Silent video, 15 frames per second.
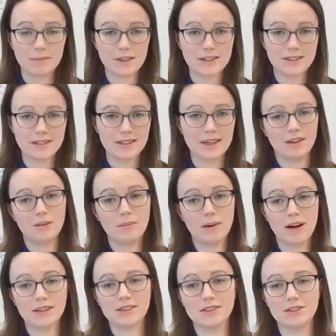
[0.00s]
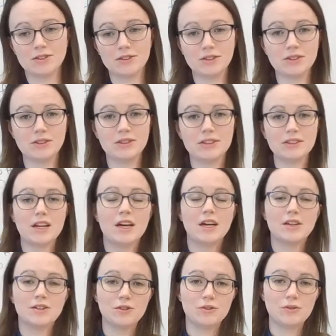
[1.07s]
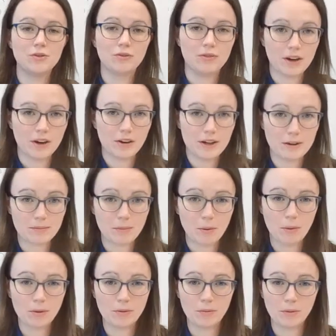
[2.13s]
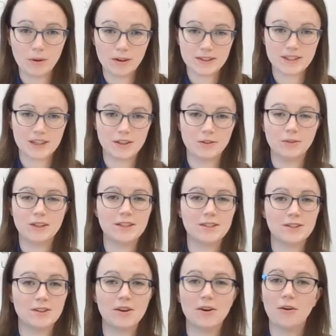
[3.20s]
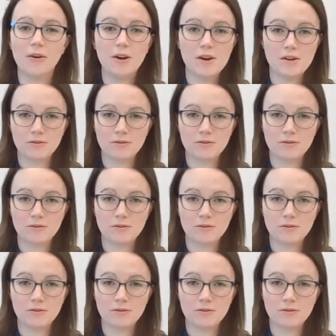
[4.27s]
because the yellow box introduces two very important words that you'll need to know